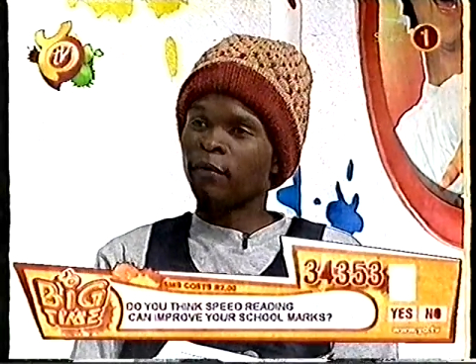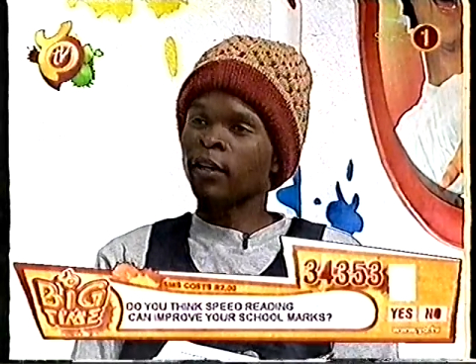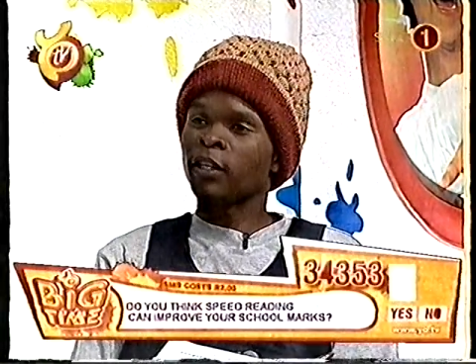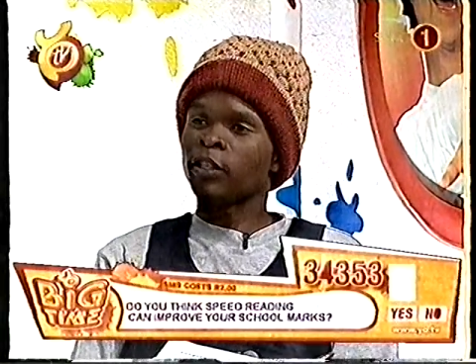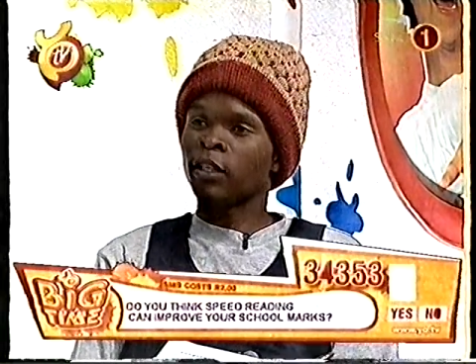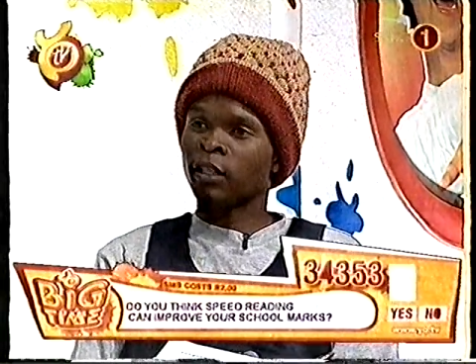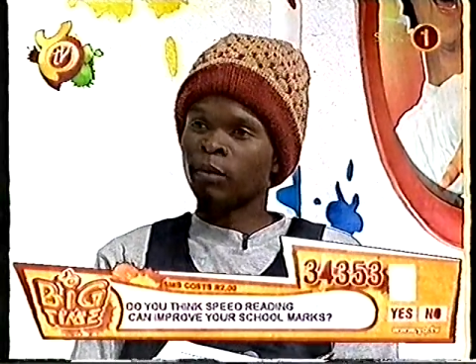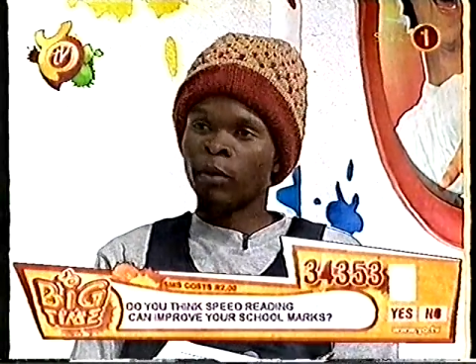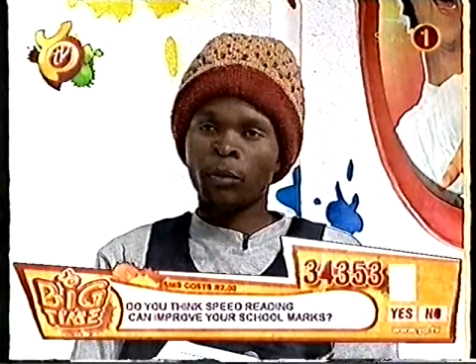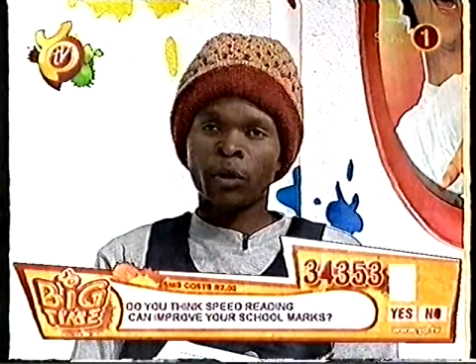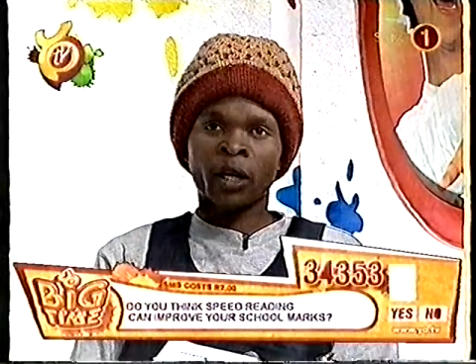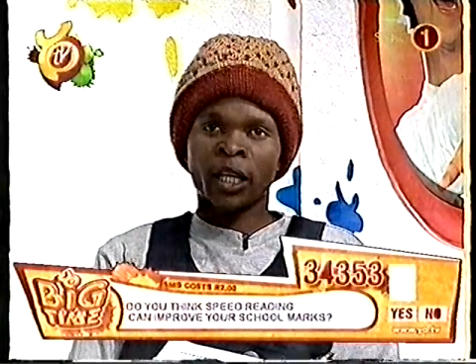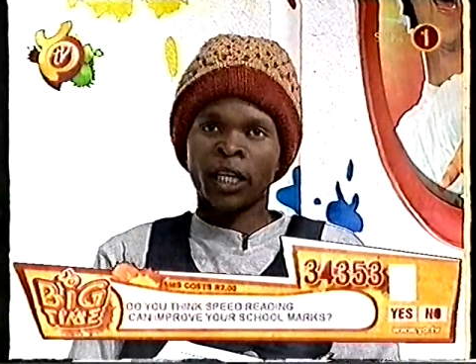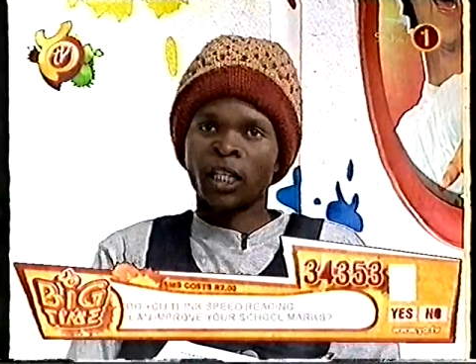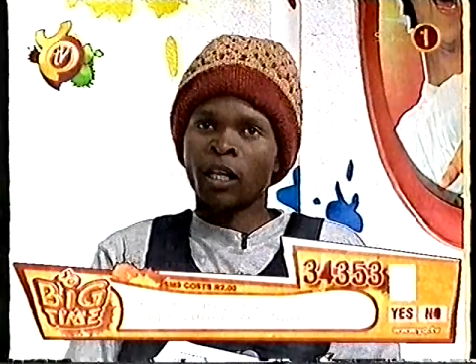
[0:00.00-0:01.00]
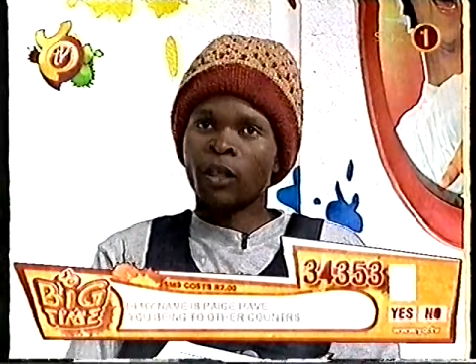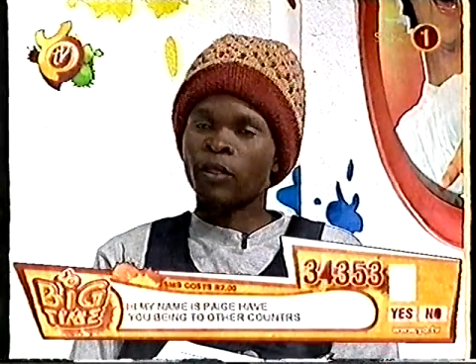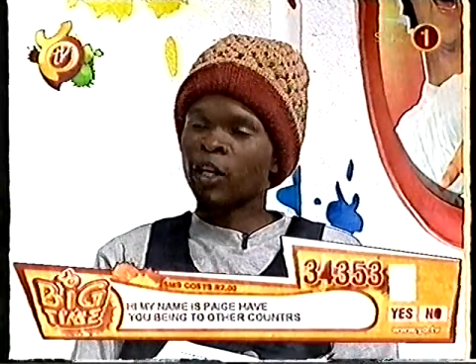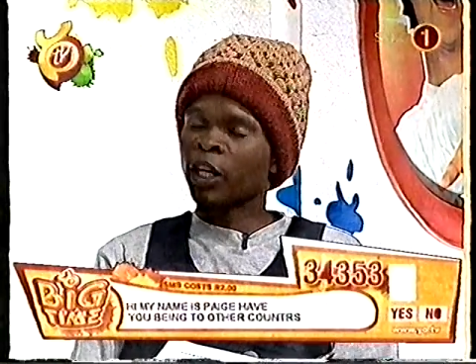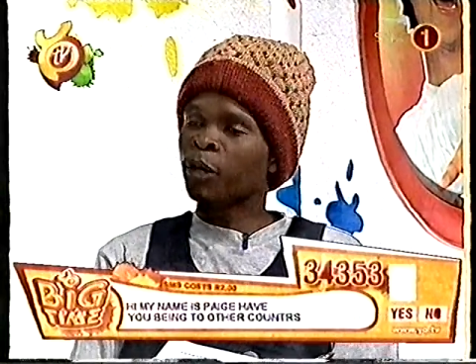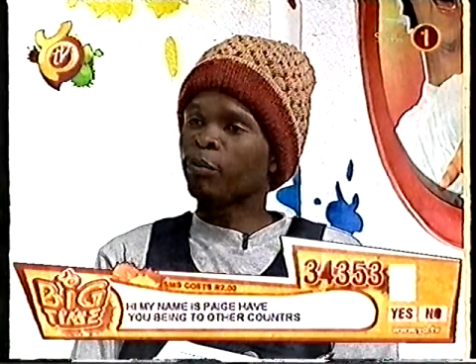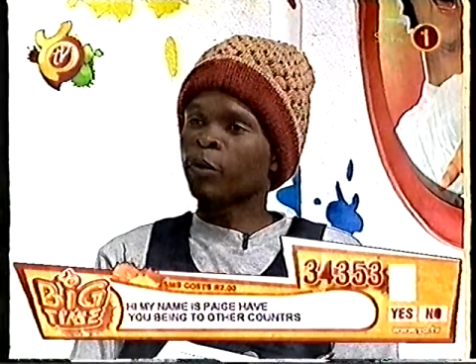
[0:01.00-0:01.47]
finish it. Maybe read
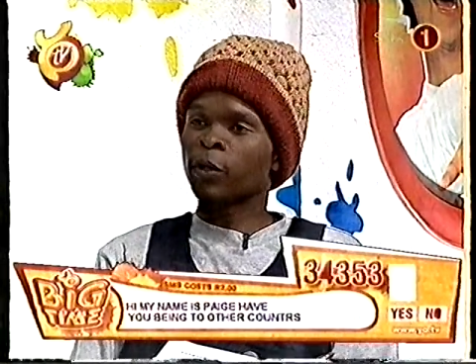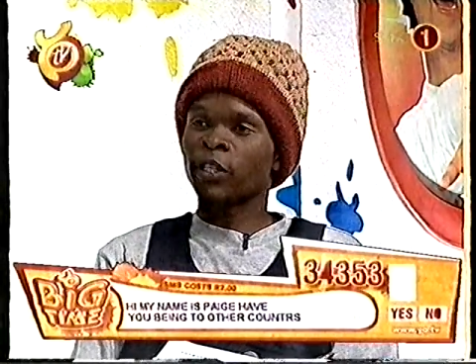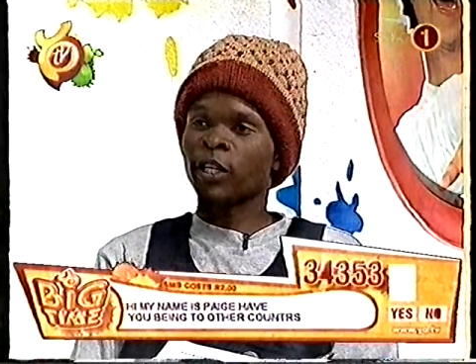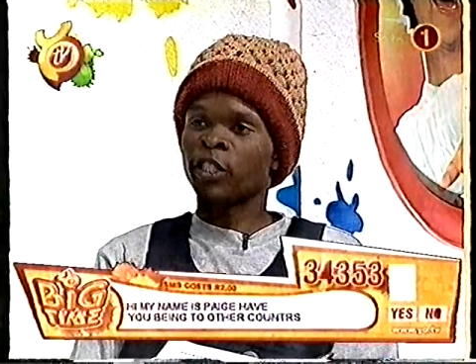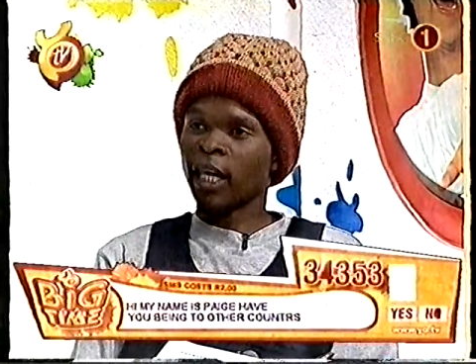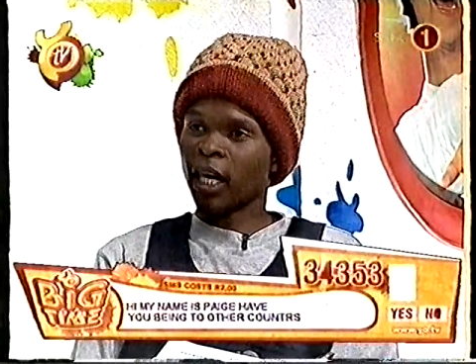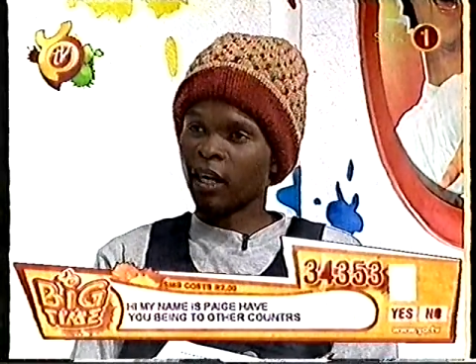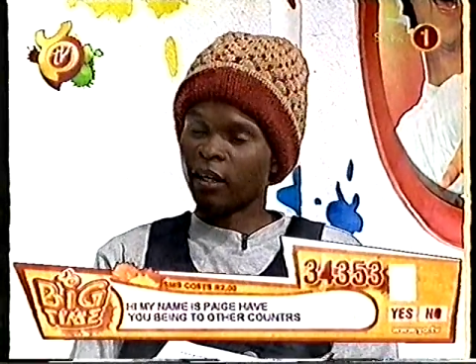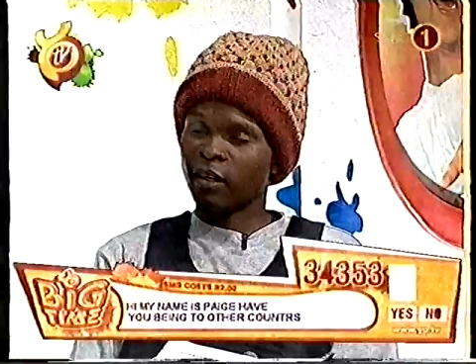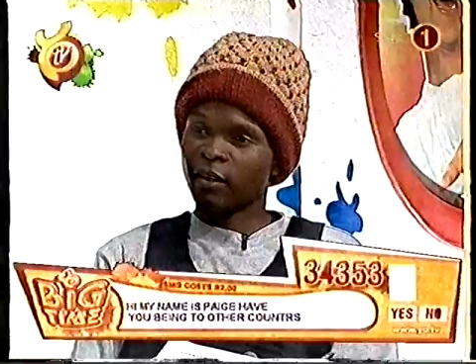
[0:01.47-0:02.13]
three books a day.